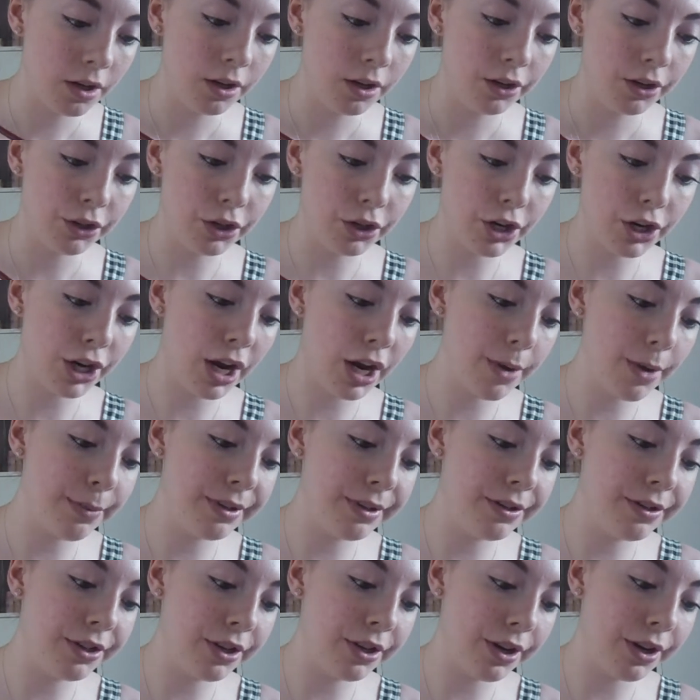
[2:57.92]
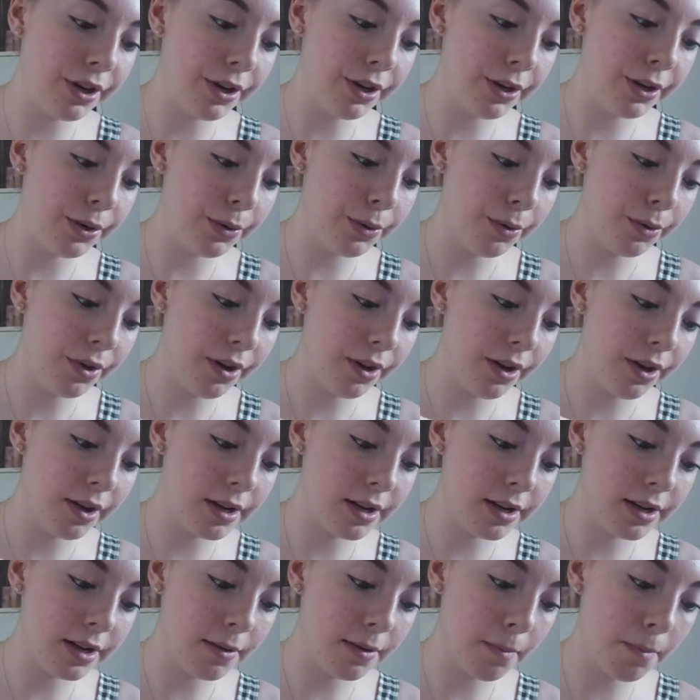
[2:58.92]
you're going to
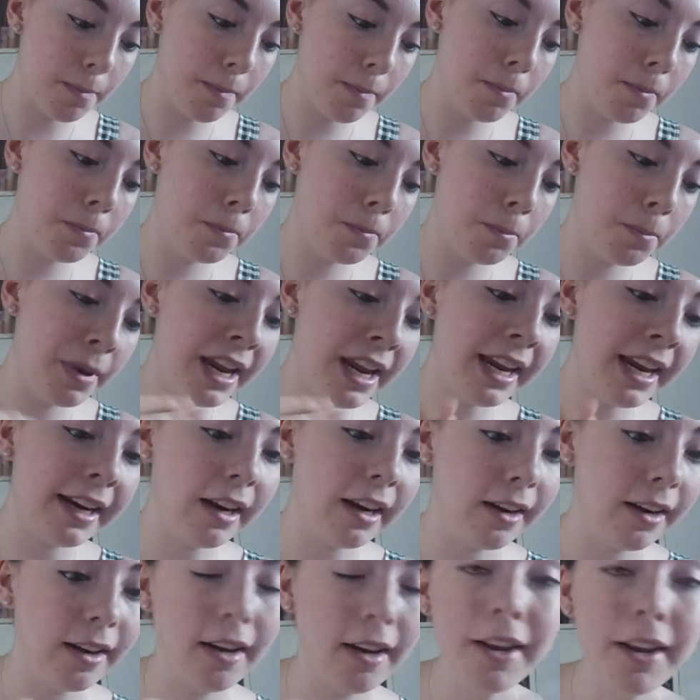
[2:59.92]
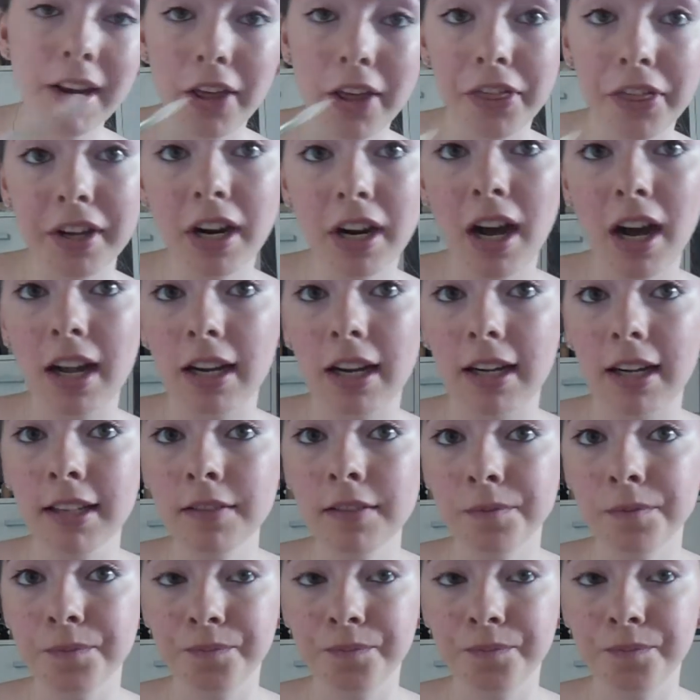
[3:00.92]
pick another colour.